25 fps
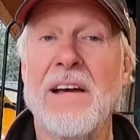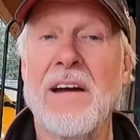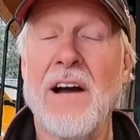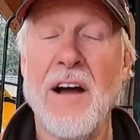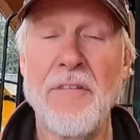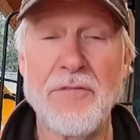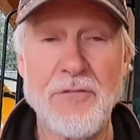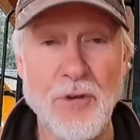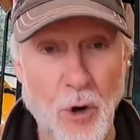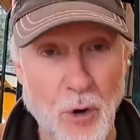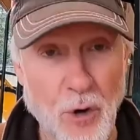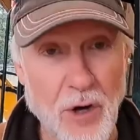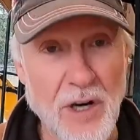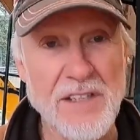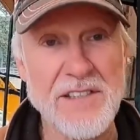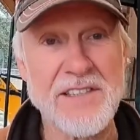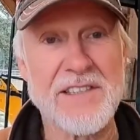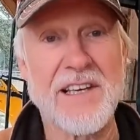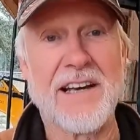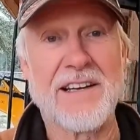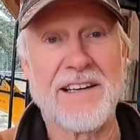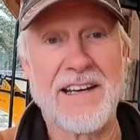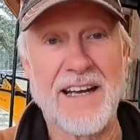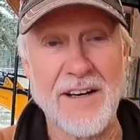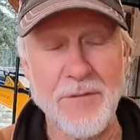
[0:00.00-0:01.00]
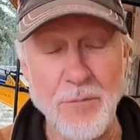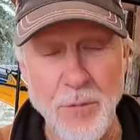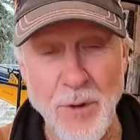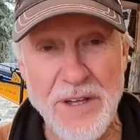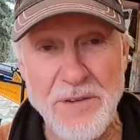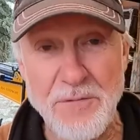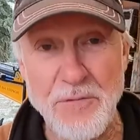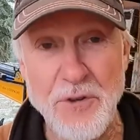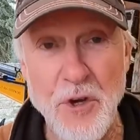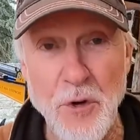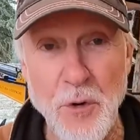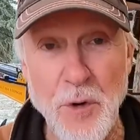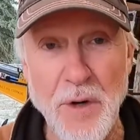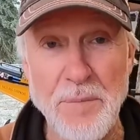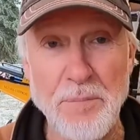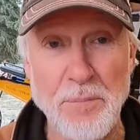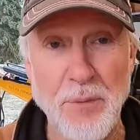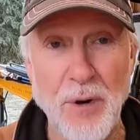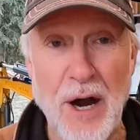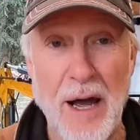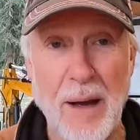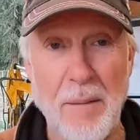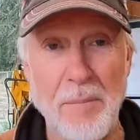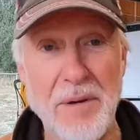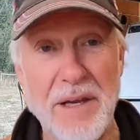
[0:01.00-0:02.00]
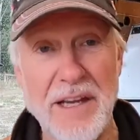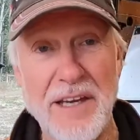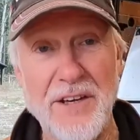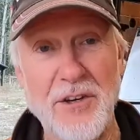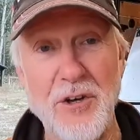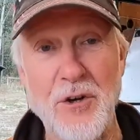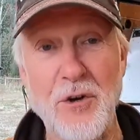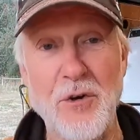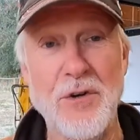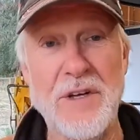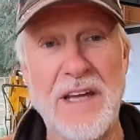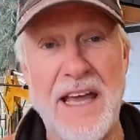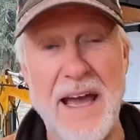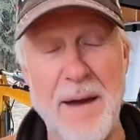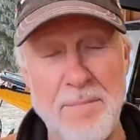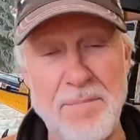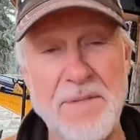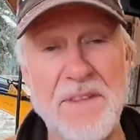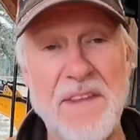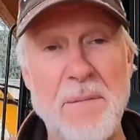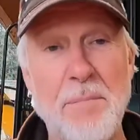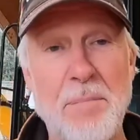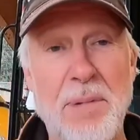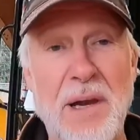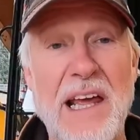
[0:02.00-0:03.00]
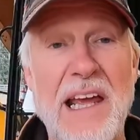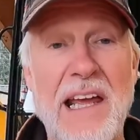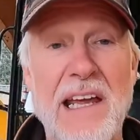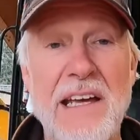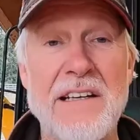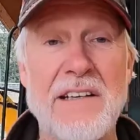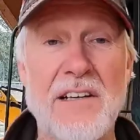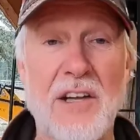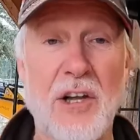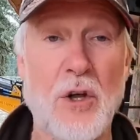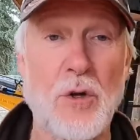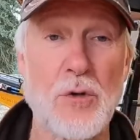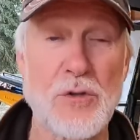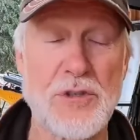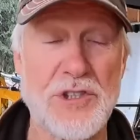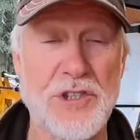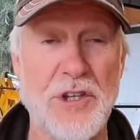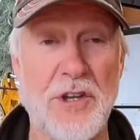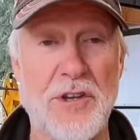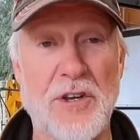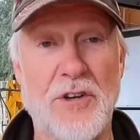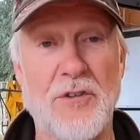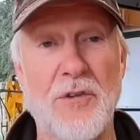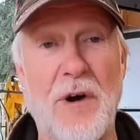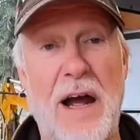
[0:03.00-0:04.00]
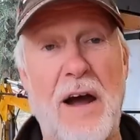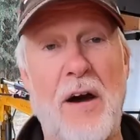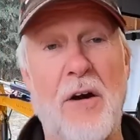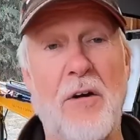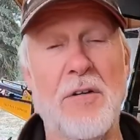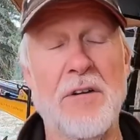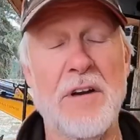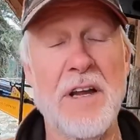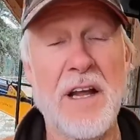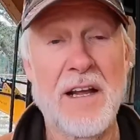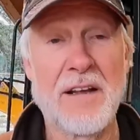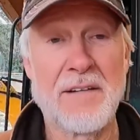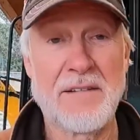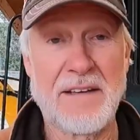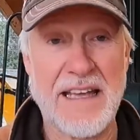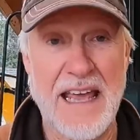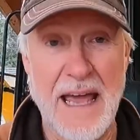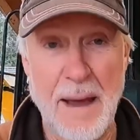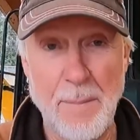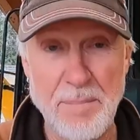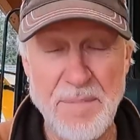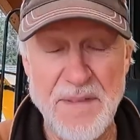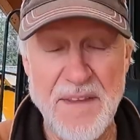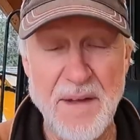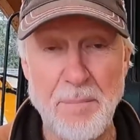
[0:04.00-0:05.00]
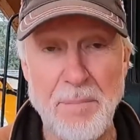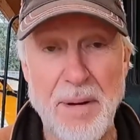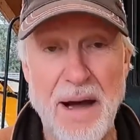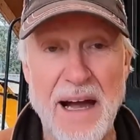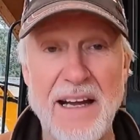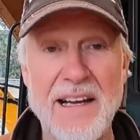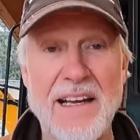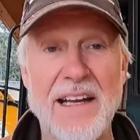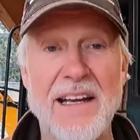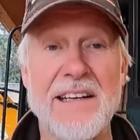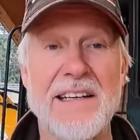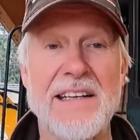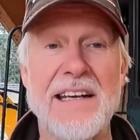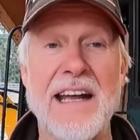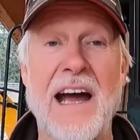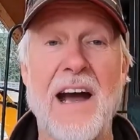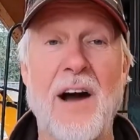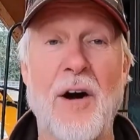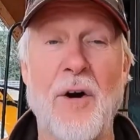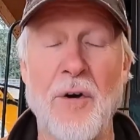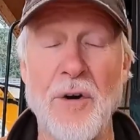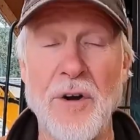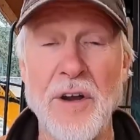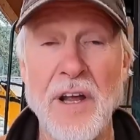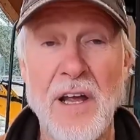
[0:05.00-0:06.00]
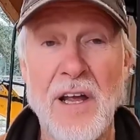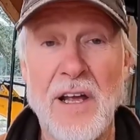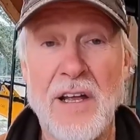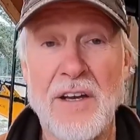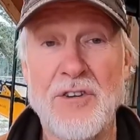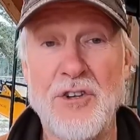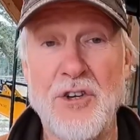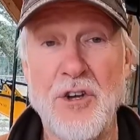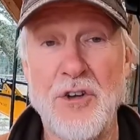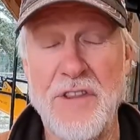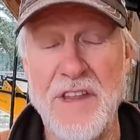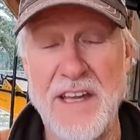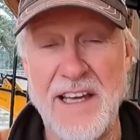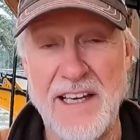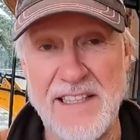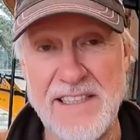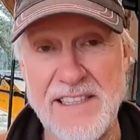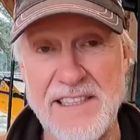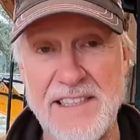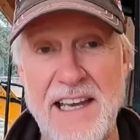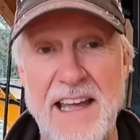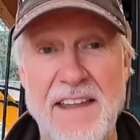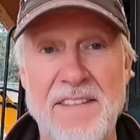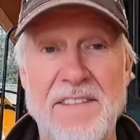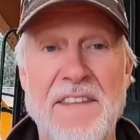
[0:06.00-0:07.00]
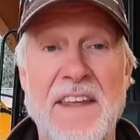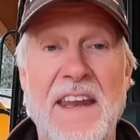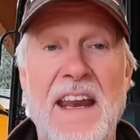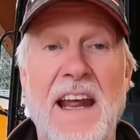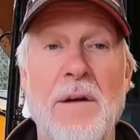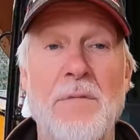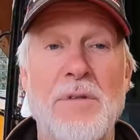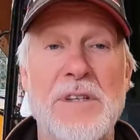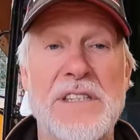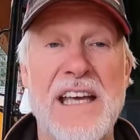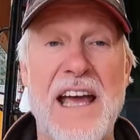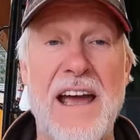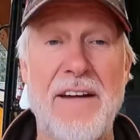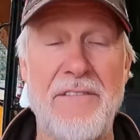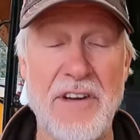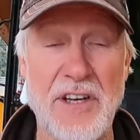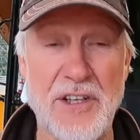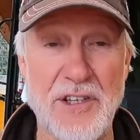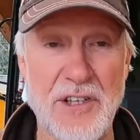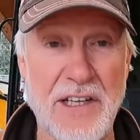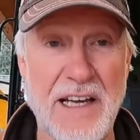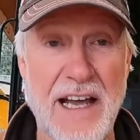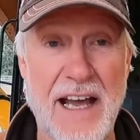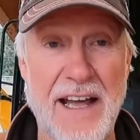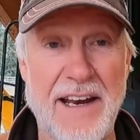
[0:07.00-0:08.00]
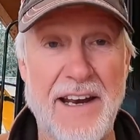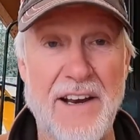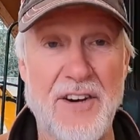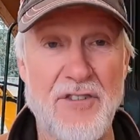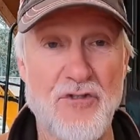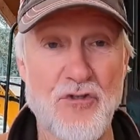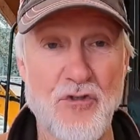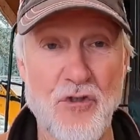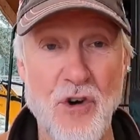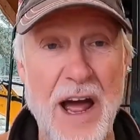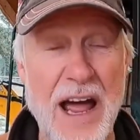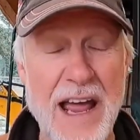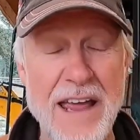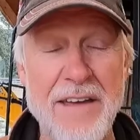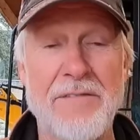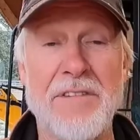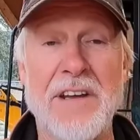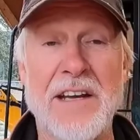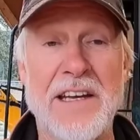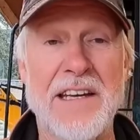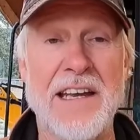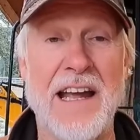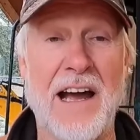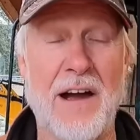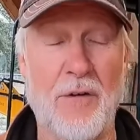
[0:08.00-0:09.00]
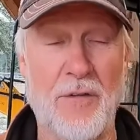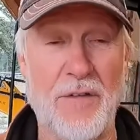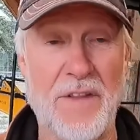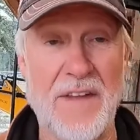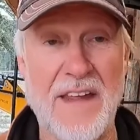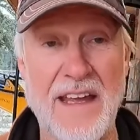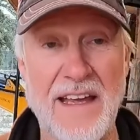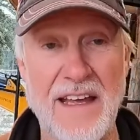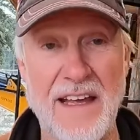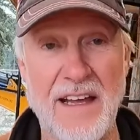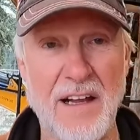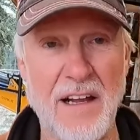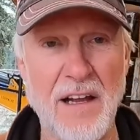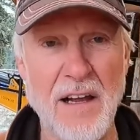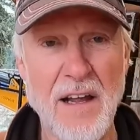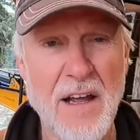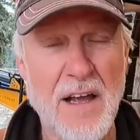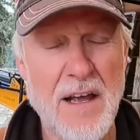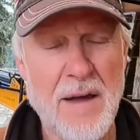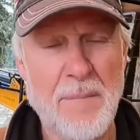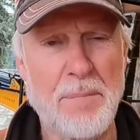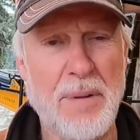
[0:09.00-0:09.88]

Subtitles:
Of course, I did what you would probably do, kept the blade close to the ground, kept the bucket down to the extent that I was having to kind of drive it down the hill.